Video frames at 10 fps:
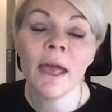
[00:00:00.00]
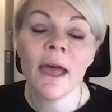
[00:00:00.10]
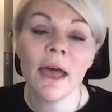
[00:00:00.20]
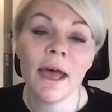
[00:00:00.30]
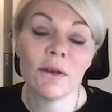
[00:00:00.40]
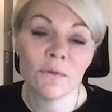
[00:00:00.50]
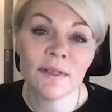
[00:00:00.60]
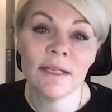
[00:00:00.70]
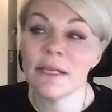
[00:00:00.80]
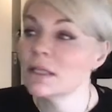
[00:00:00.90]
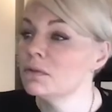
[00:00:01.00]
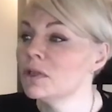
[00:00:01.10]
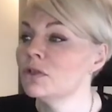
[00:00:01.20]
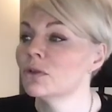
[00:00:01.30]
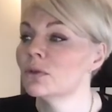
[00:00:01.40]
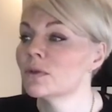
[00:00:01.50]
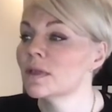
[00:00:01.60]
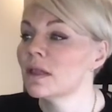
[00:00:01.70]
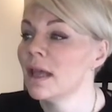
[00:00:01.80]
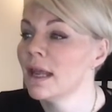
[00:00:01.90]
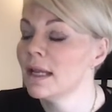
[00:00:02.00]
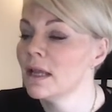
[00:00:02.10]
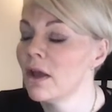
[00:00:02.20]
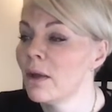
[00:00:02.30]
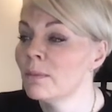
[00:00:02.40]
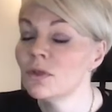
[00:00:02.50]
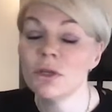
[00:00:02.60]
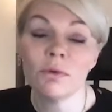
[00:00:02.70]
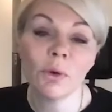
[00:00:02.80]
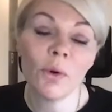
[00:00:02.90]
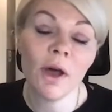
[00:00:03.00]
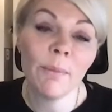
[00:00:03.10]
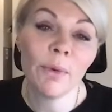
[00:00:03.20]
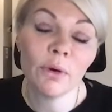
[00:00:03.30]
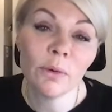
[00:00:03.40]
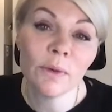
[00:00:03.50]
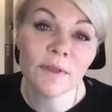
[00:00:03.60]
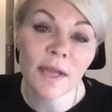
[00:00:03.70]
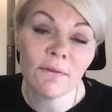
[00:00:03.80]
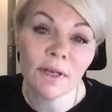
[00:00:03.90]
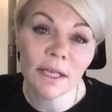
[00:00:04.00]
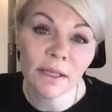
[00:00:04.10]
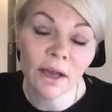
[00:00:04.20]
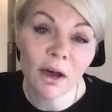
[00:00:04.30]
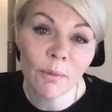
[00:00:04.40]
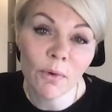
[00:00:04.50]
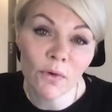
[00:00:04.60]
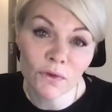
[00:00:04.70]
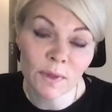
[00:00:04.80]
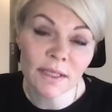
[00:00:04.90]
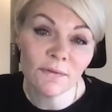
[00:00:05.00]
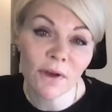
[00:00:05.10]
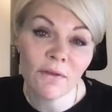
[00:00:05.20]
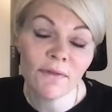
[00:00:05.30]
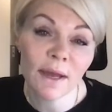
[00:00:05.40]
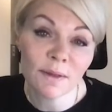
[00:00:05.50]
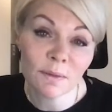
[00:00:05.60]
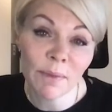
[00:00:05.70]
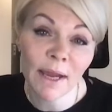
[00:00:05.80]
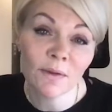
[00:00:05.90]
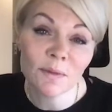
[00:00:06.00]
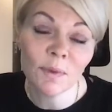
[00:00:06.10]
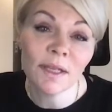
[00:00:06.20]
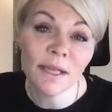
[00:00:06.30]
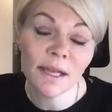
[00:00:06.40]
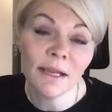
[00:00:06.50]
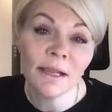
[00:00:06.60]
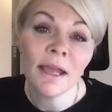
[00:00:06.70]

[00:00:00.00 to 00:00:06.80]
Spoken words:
And obviously individuals. They do require borrowers to have an income of £25,000 per year,